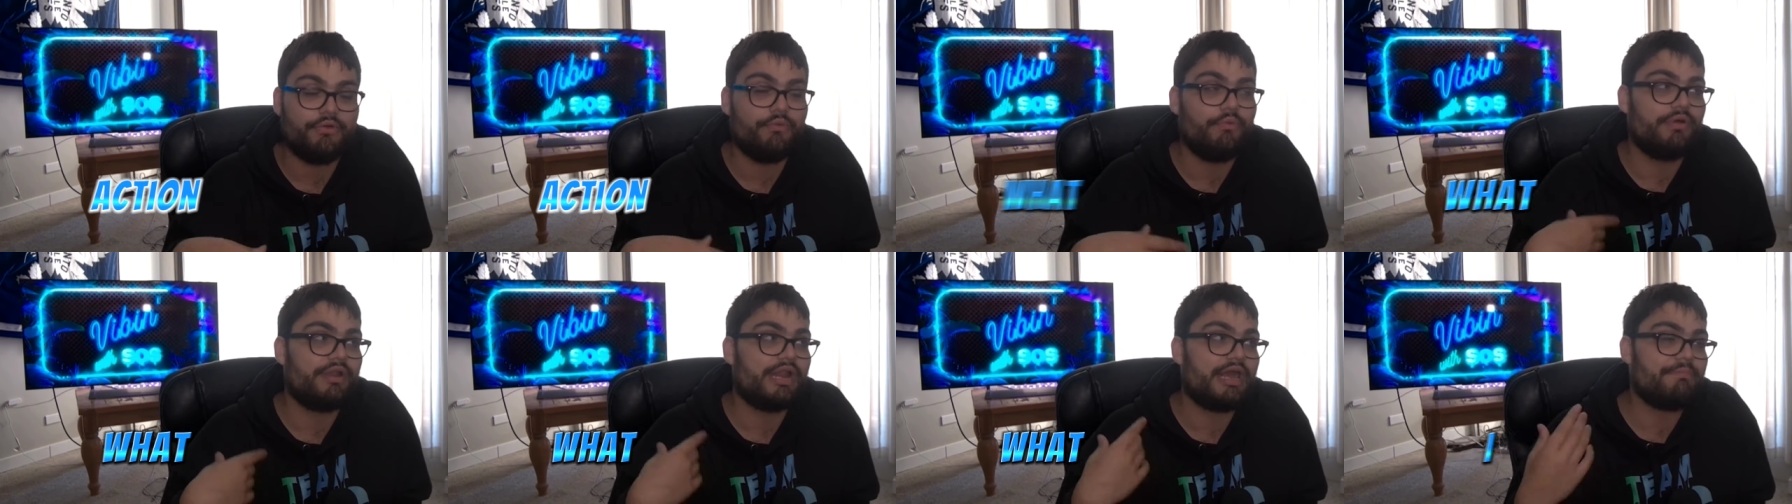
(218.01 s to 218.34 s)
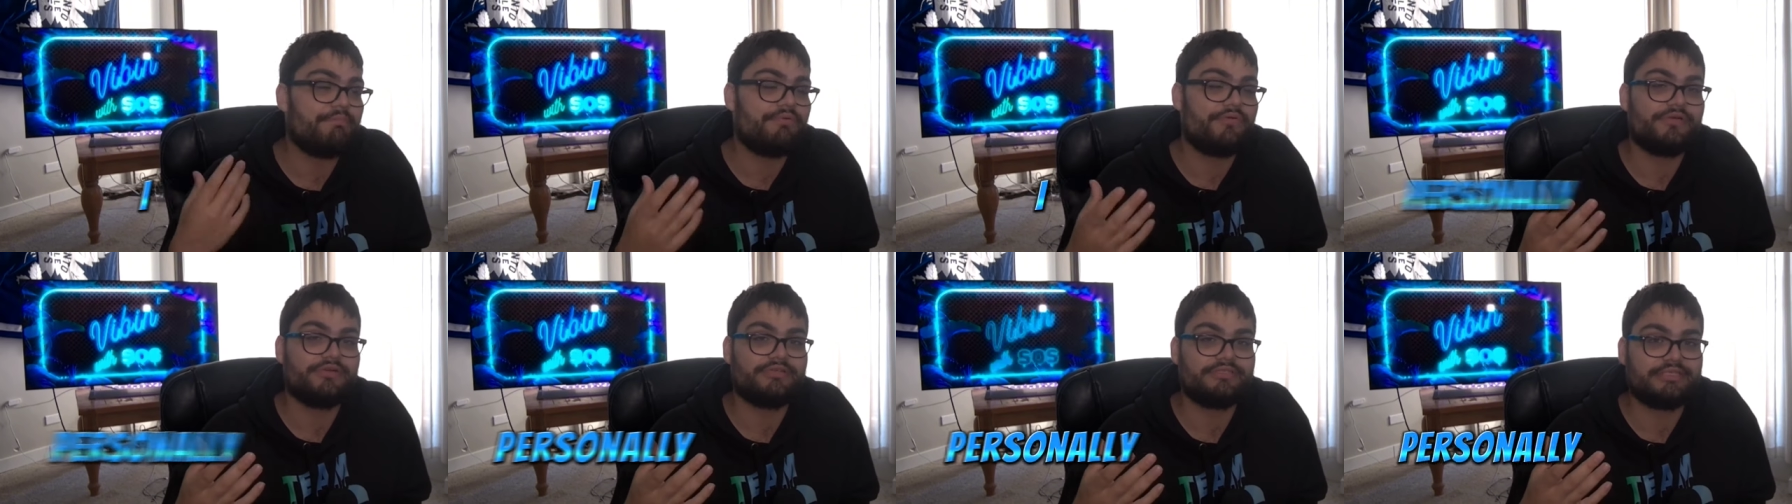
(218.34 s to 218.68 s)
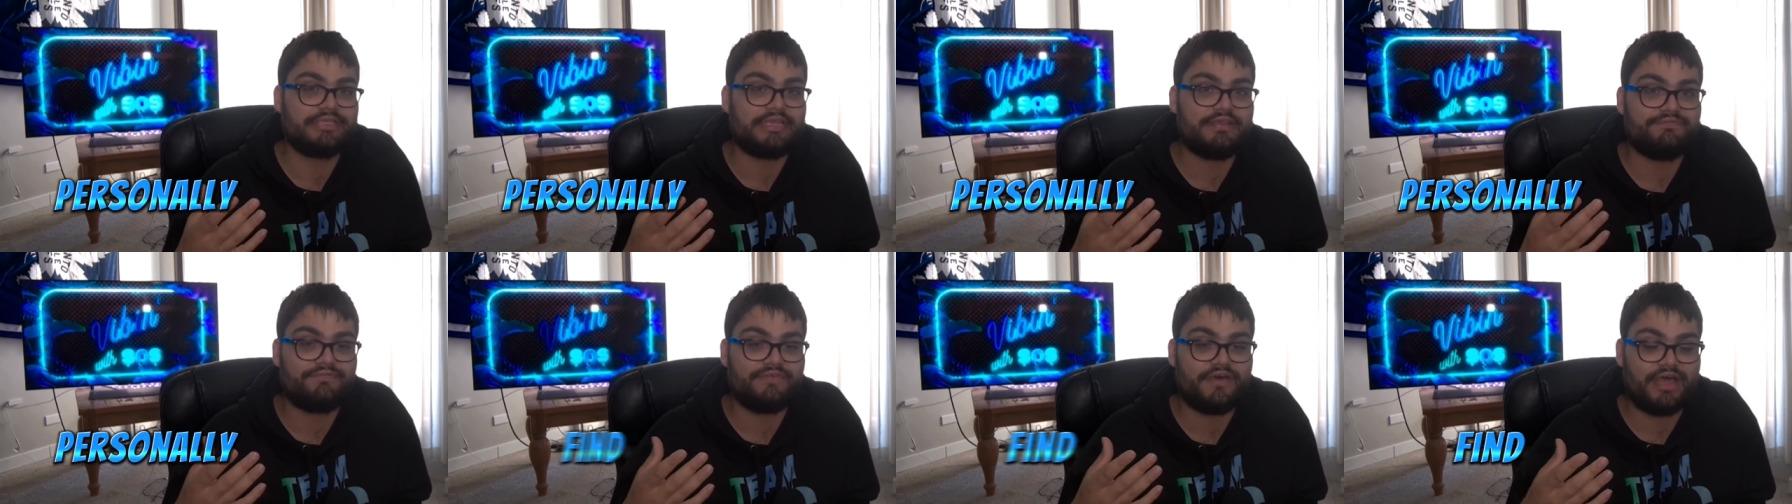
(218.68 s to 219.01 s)
what I
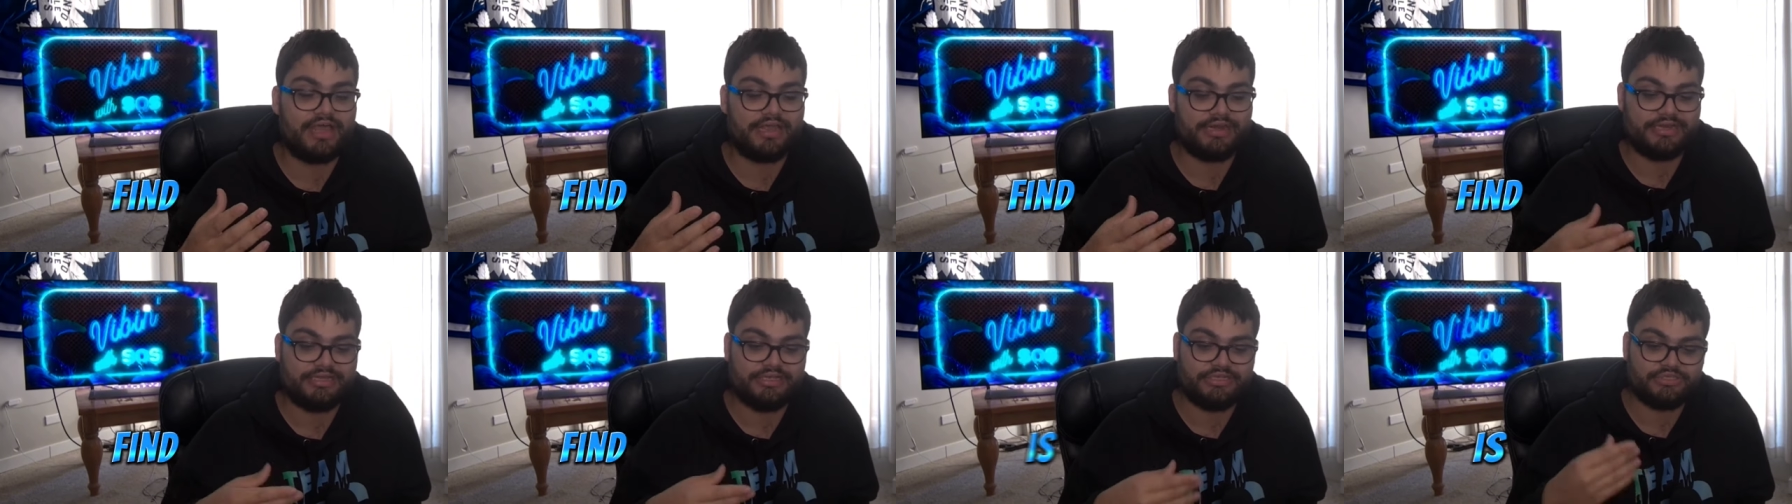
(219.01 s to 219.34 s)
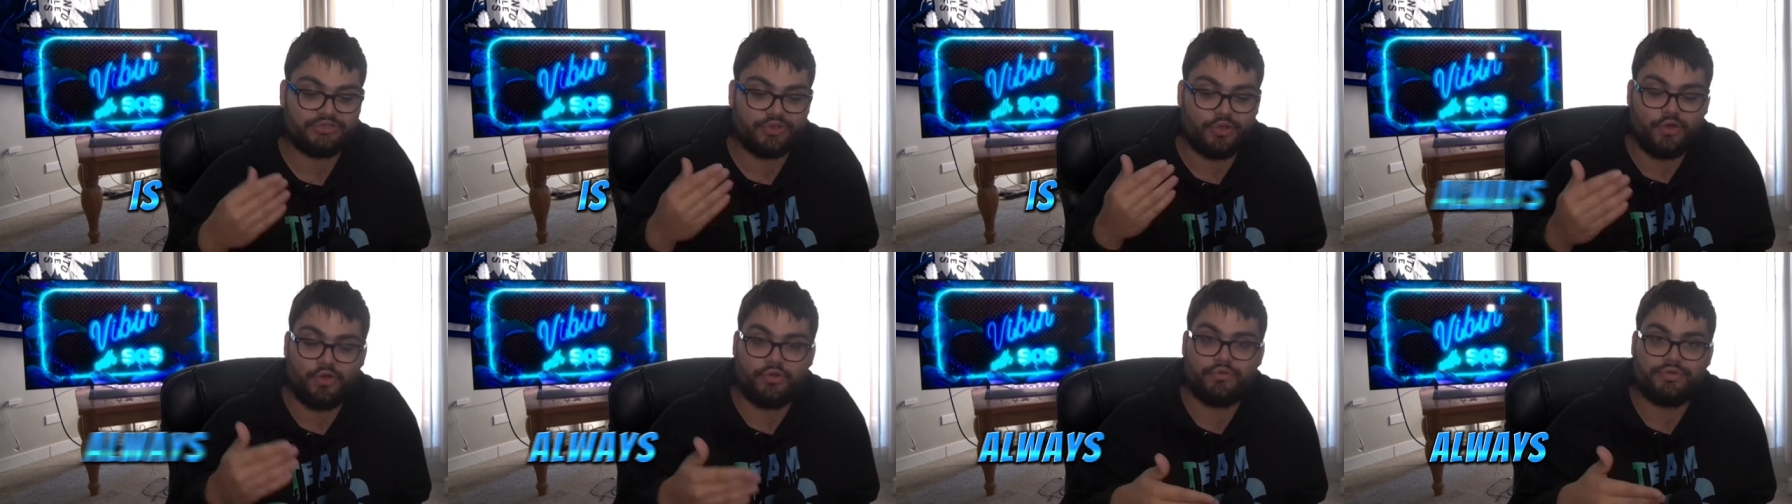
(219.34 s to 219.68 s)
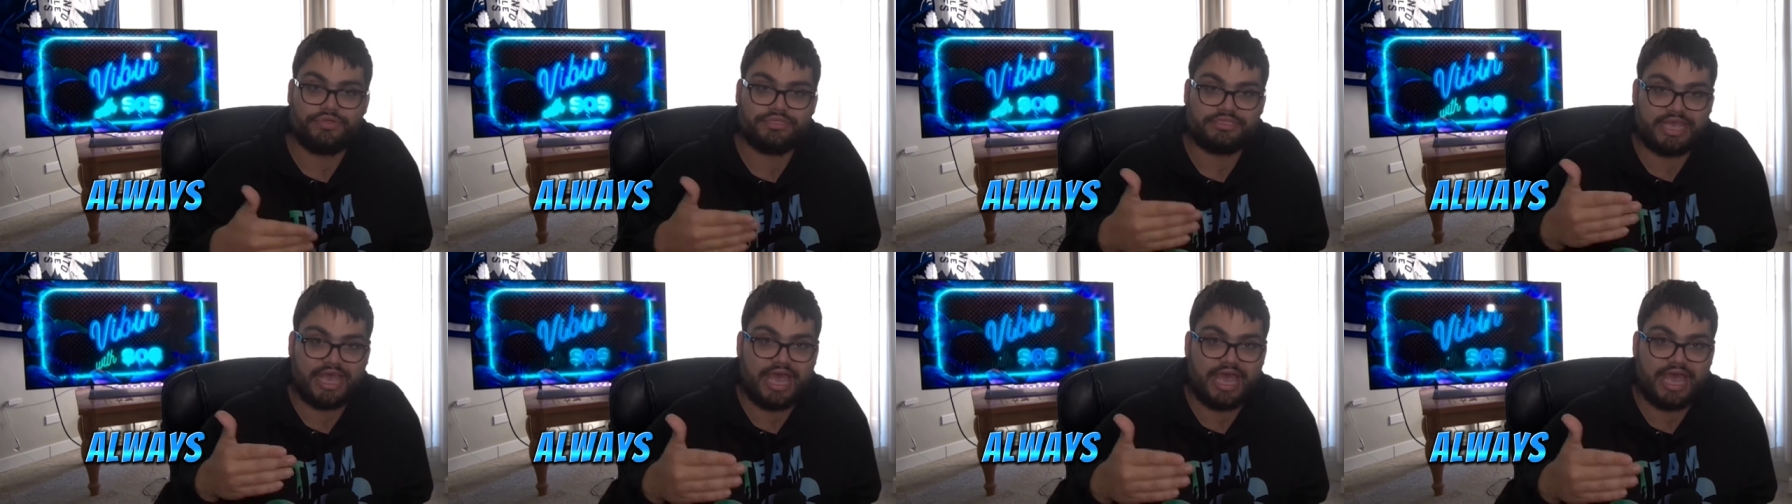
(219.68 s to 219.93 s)
personally find is always